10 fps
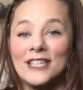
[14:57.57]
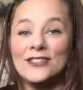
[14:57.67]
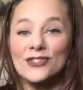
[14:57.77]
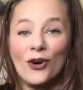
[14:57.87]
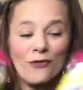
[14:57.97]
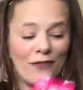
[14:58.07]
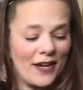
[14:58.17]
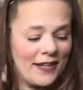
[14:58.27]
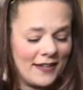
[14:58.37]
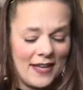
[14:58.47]
So
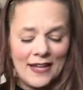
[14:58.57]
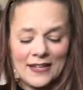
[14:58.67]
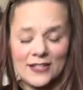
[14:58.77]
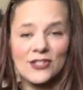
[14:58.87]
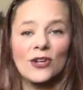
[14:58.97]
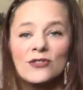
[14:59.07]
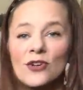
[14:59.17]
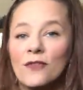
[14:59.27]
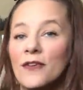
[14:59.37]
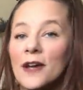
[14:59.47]
fun. So
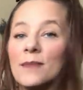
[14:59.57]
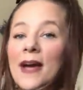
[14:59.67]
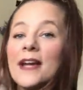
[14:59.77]
fun. My